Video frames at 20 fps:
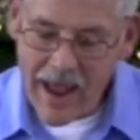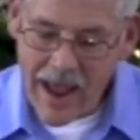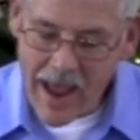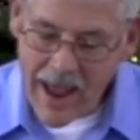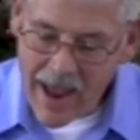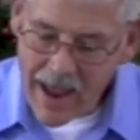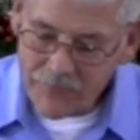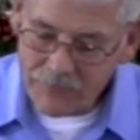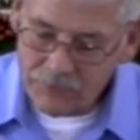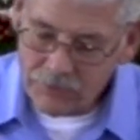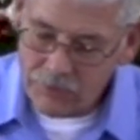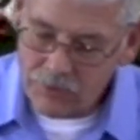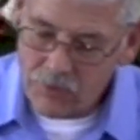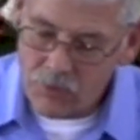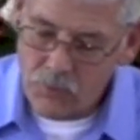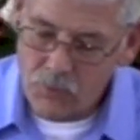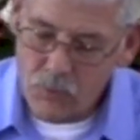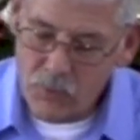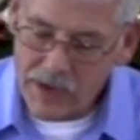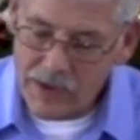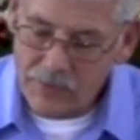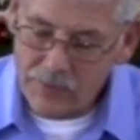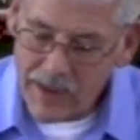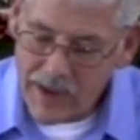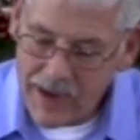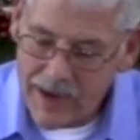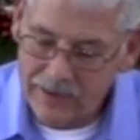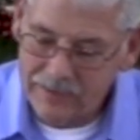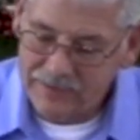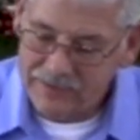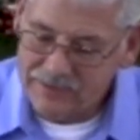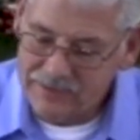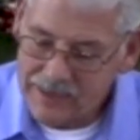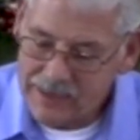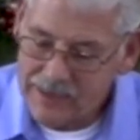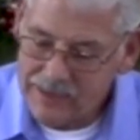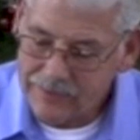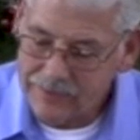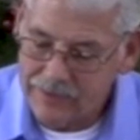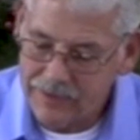after or when they had
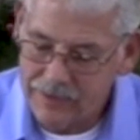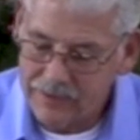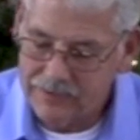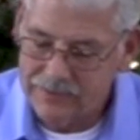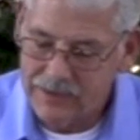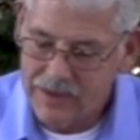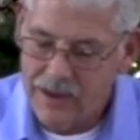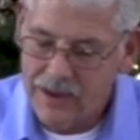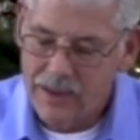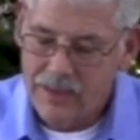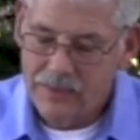seen this,